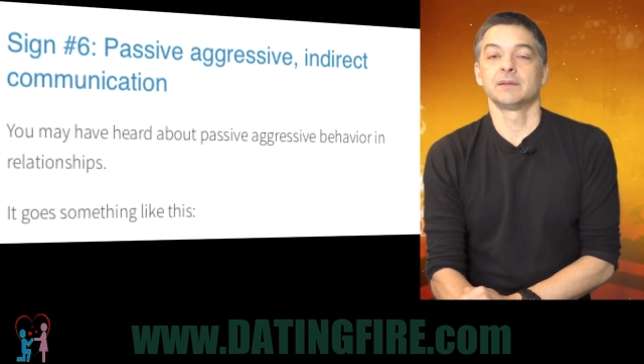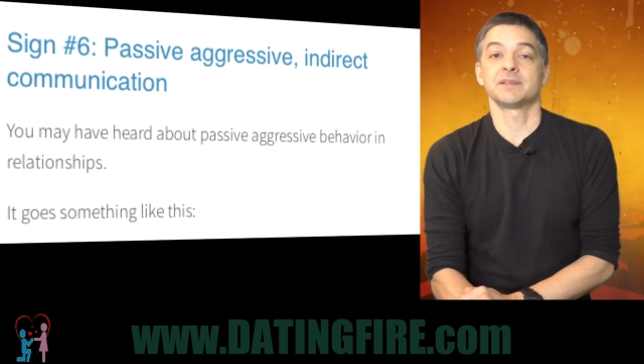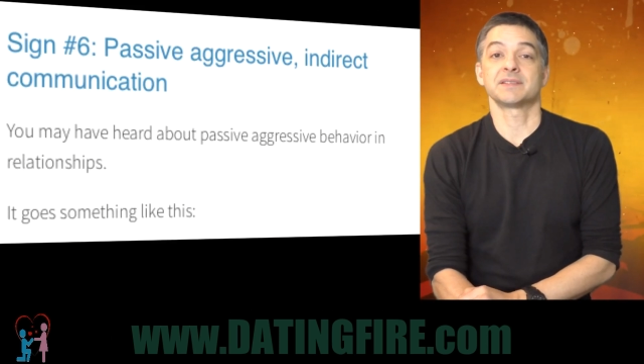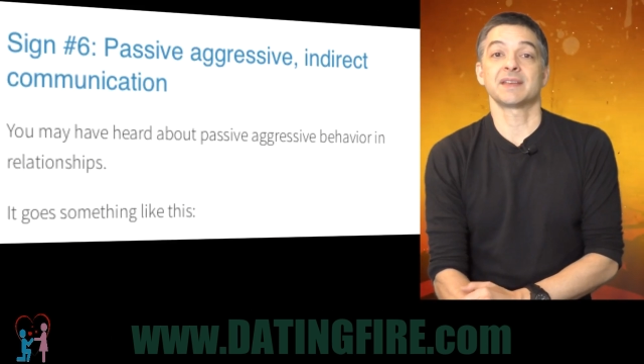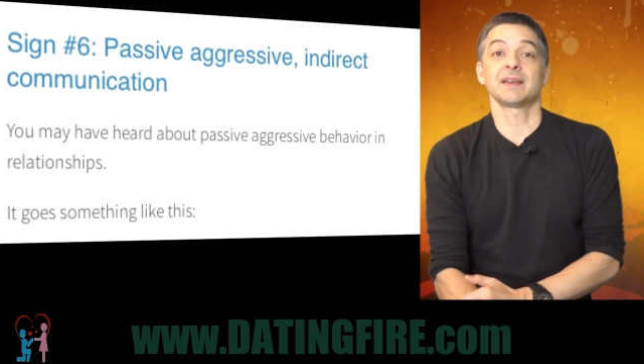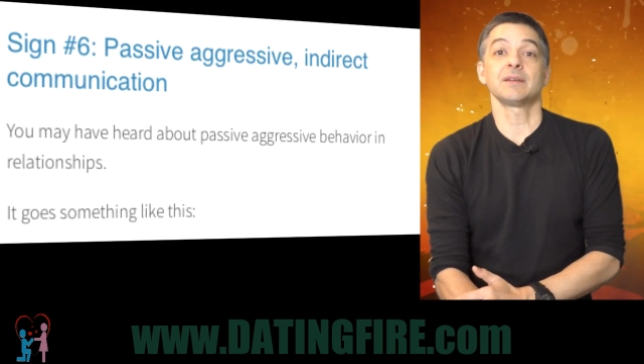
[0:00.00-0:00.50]

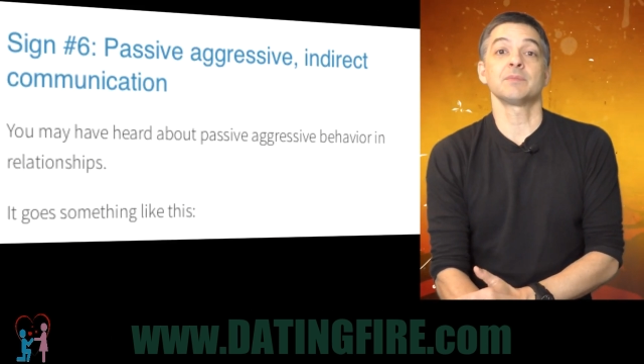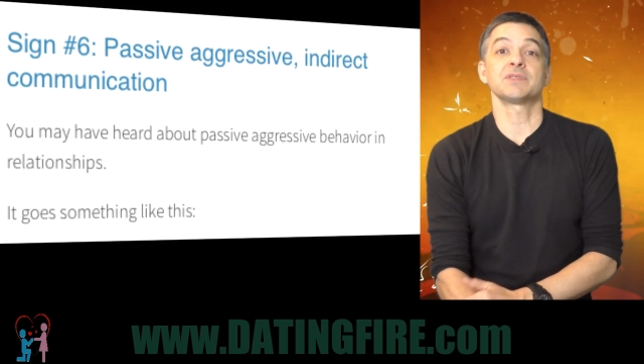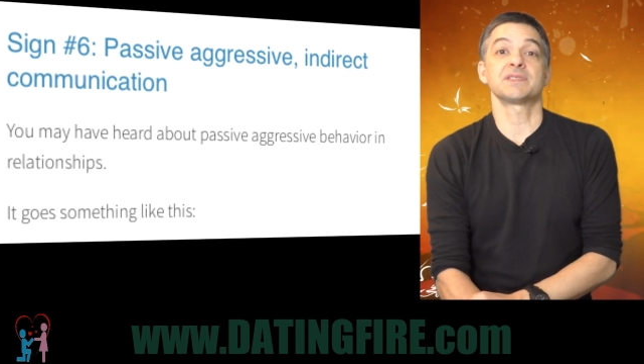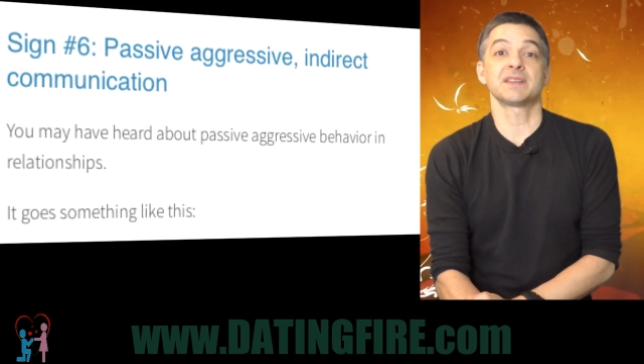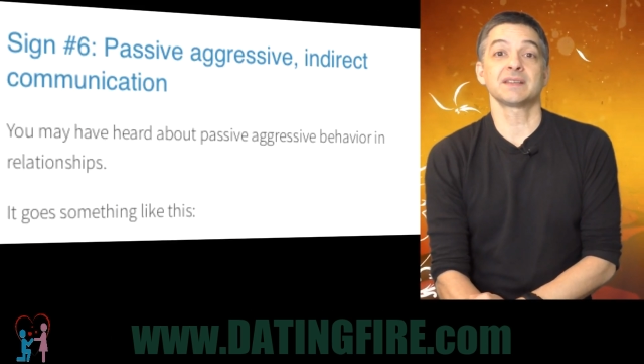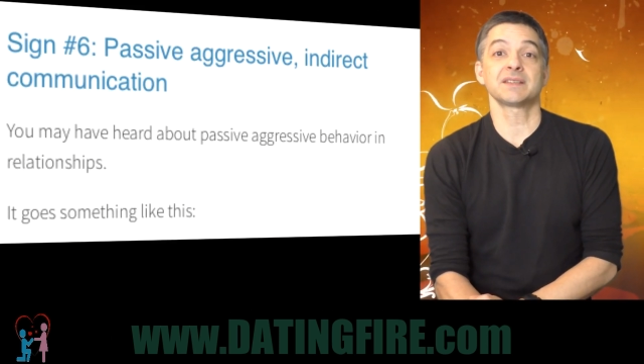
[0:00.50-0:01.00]
Sign number
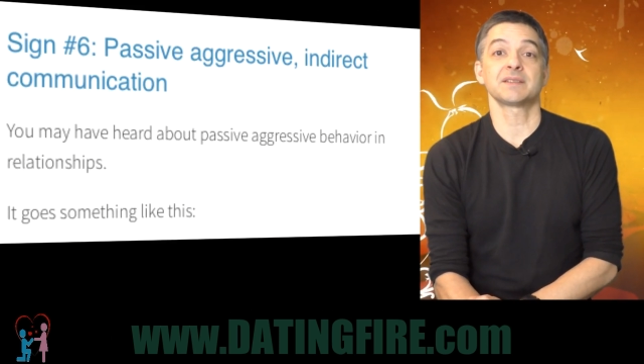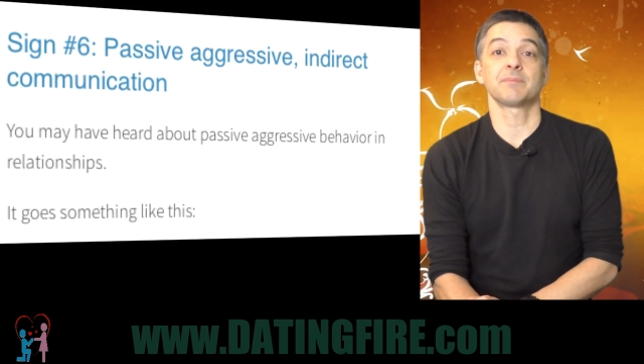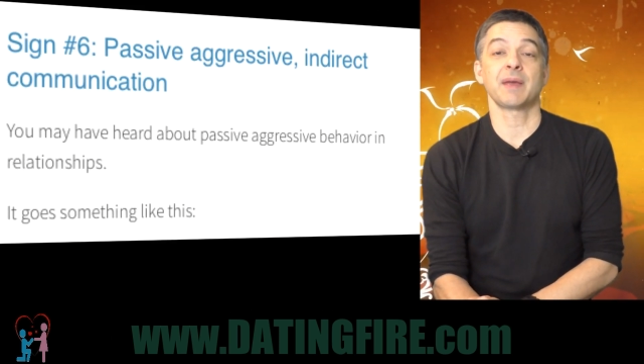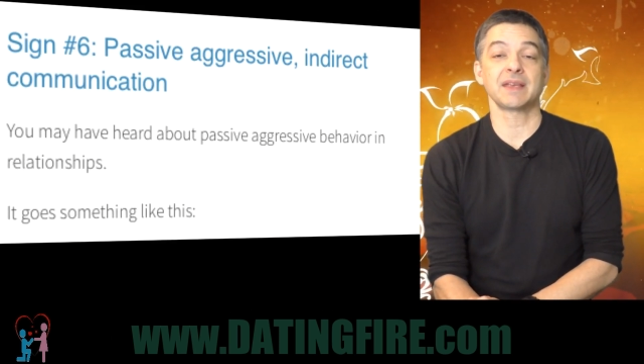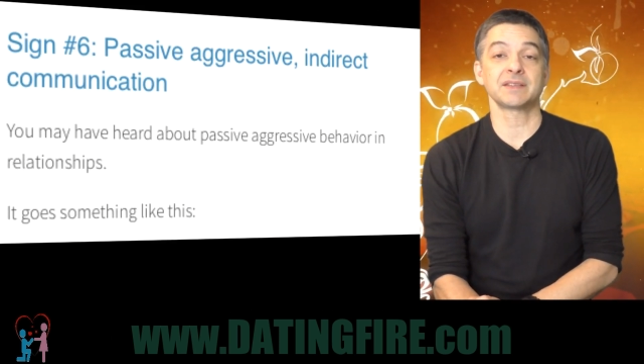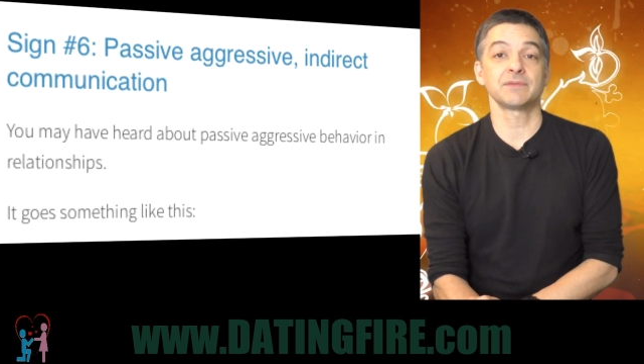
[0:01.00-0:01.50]
6,
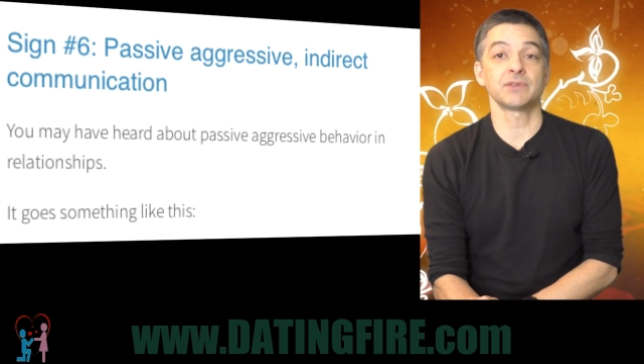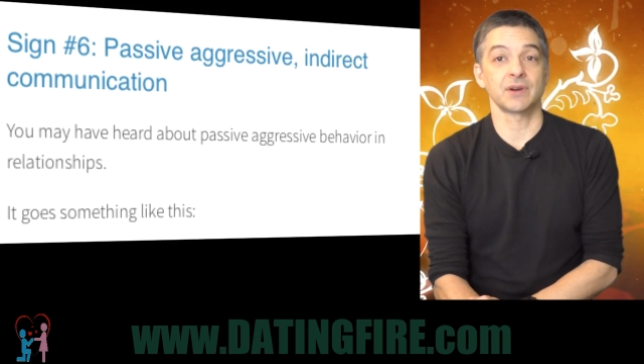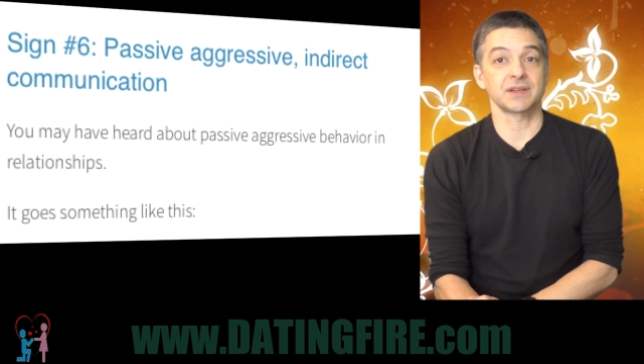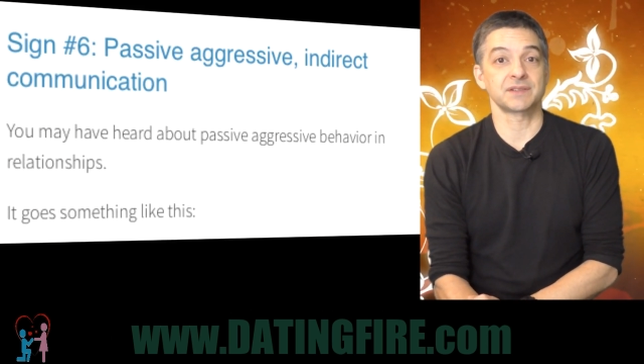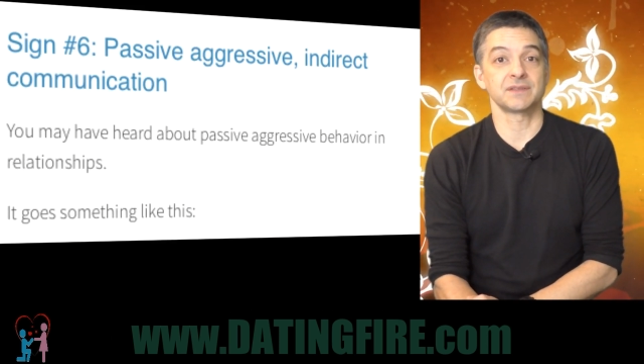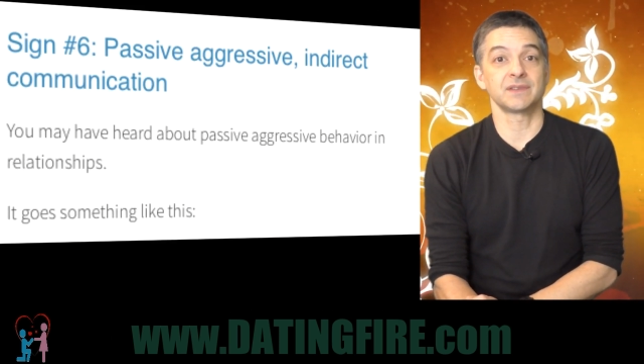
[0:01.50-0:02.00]

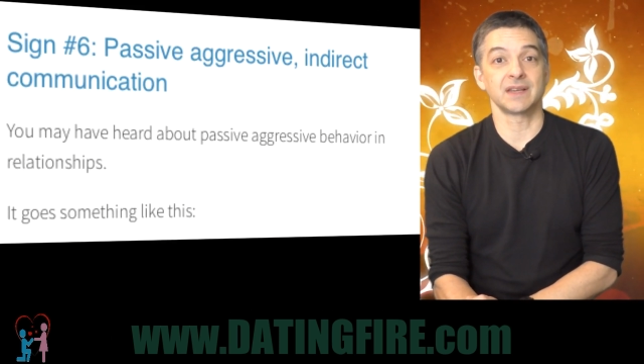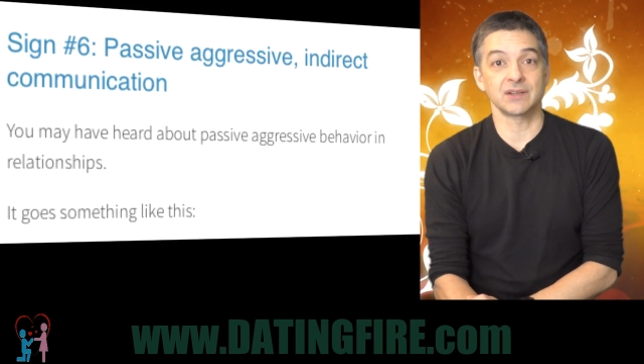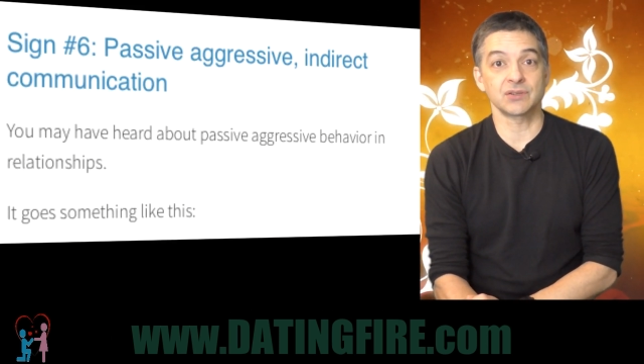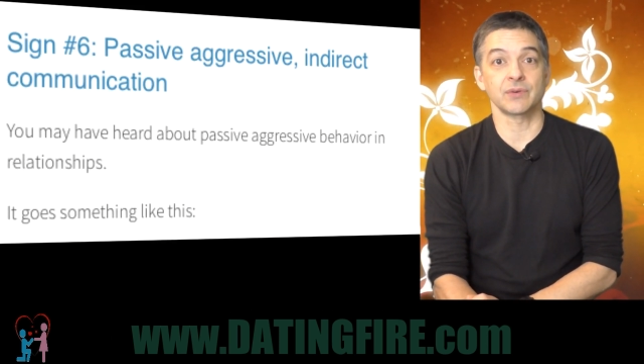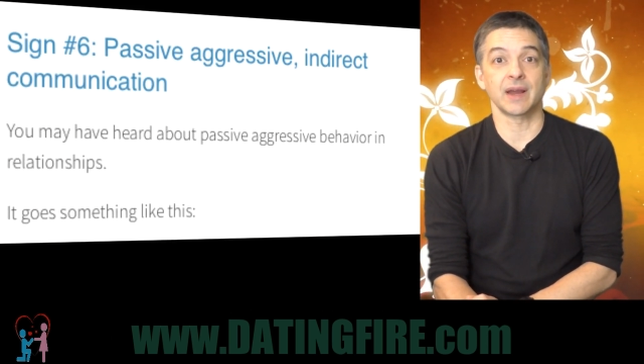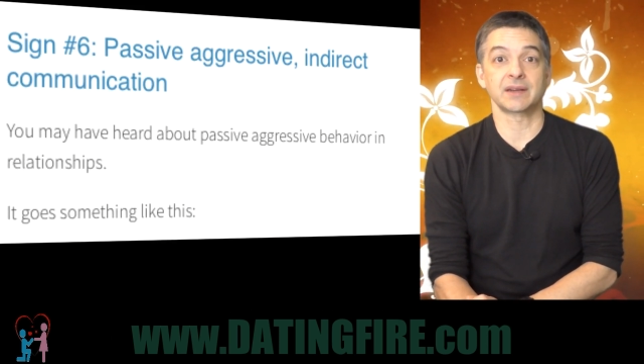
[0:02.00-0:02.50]
passive-aggressive
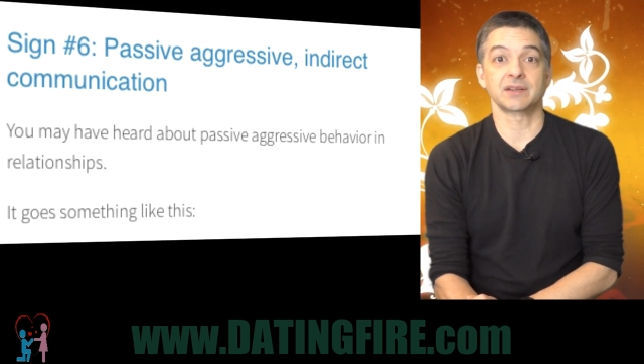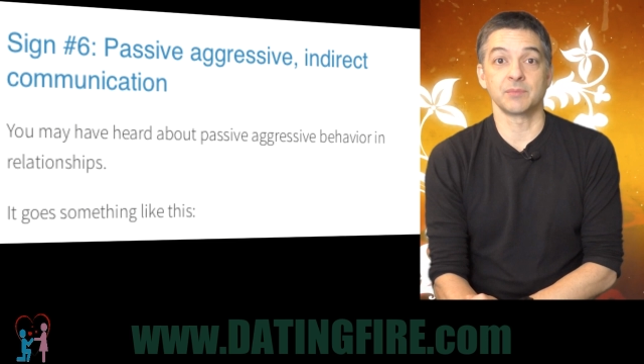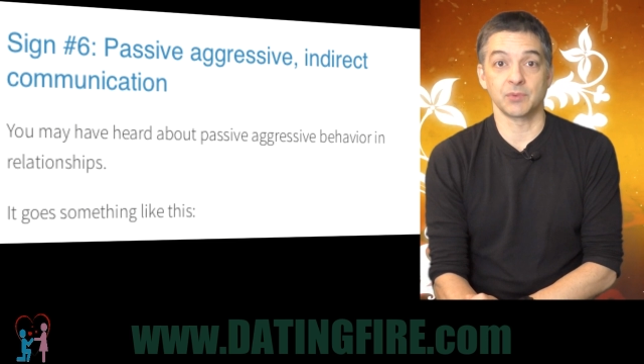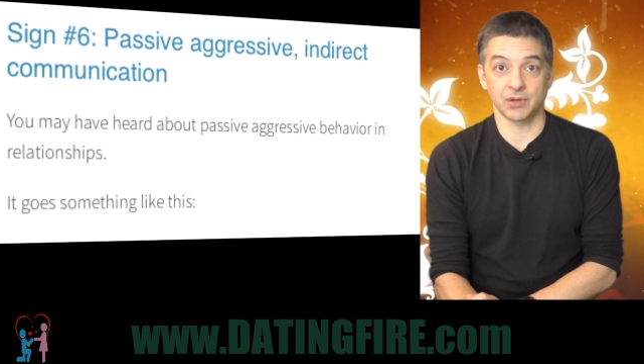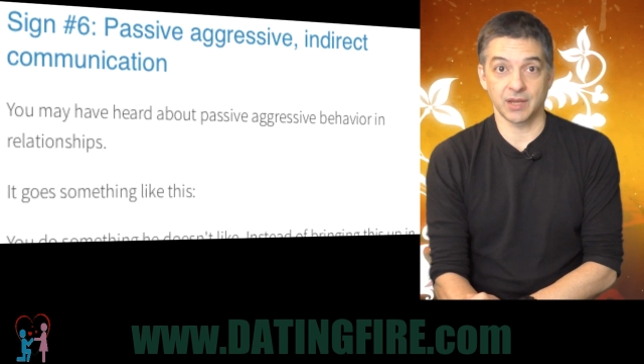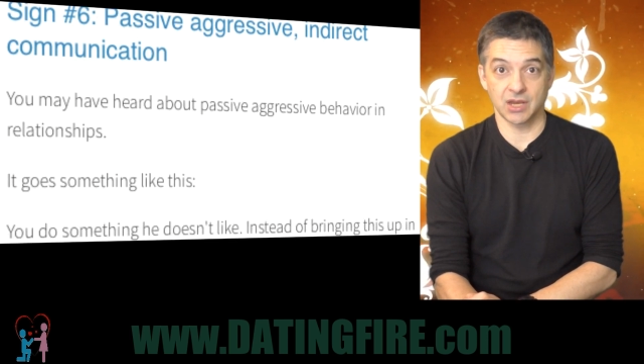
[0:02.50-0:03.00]
indirect
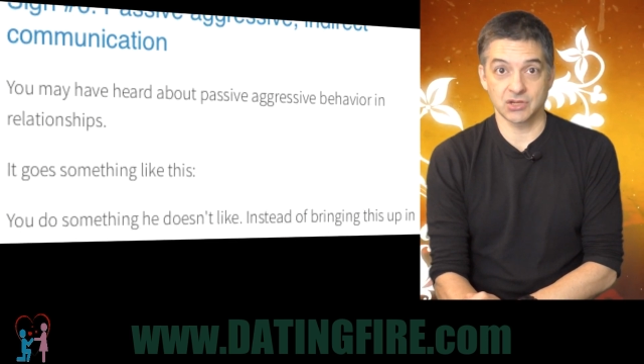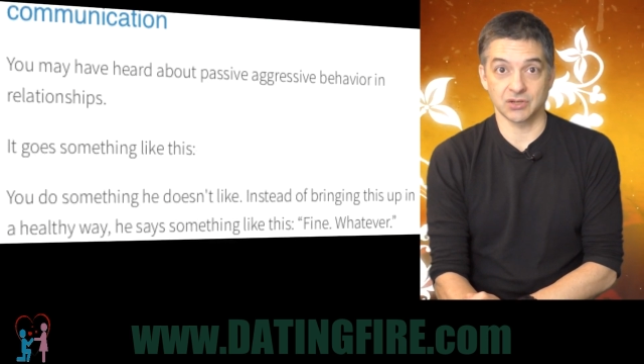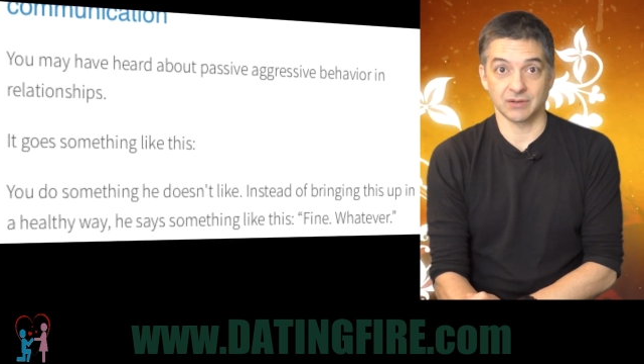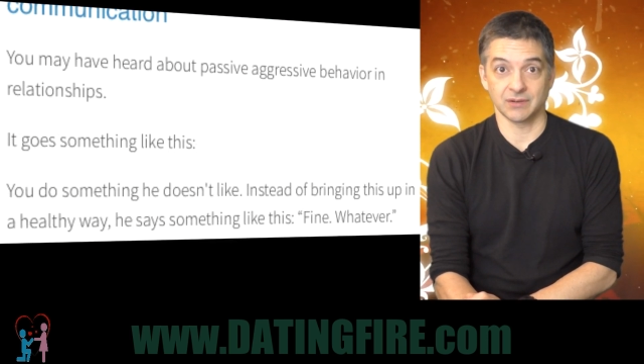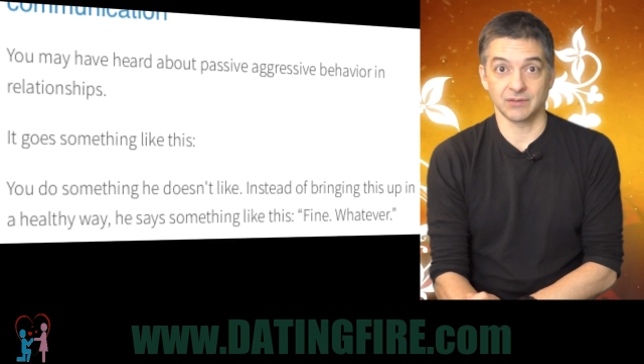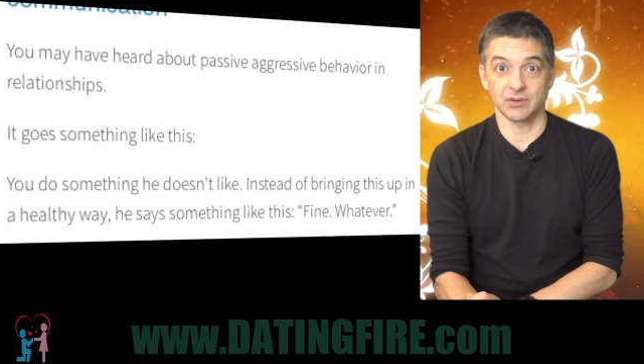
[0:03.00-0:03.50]
communication.